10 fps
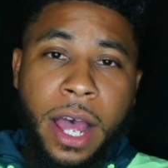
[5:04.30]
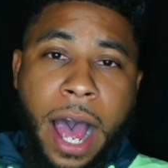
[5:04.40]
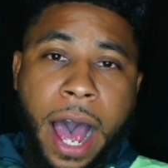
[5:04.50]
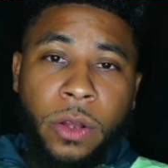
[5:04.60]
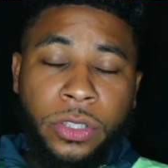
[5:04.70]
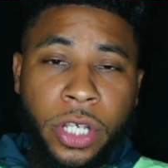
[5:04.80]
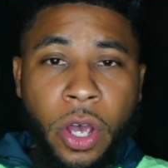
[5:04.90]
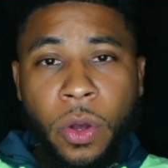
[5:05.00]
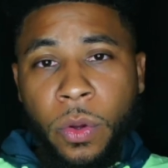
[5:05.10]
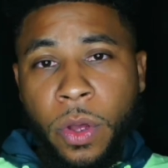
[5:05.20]
I'll
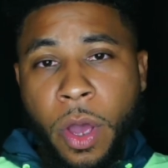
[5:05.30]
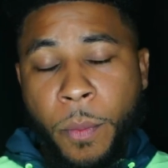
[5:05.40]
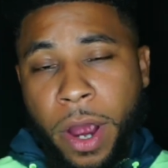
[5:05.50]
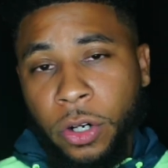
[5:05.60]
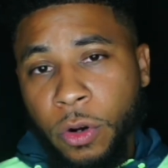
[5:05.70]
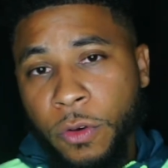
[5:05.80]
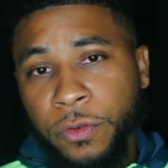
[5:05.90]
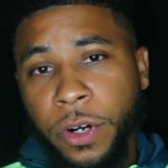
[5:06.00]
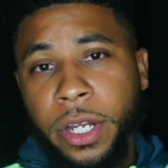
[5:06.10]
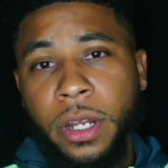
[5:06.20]
tell my
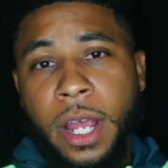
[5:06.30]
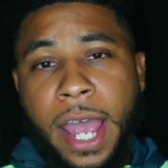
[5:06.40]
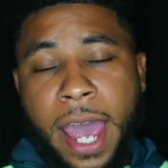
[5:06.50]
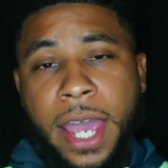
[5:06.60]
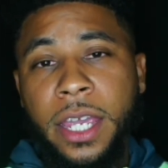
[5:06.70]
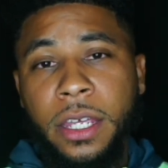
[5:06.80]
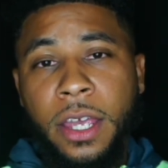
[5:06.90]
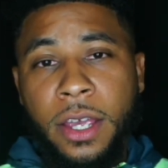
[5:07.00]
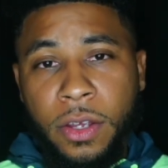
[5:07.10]
girlfriend, hey,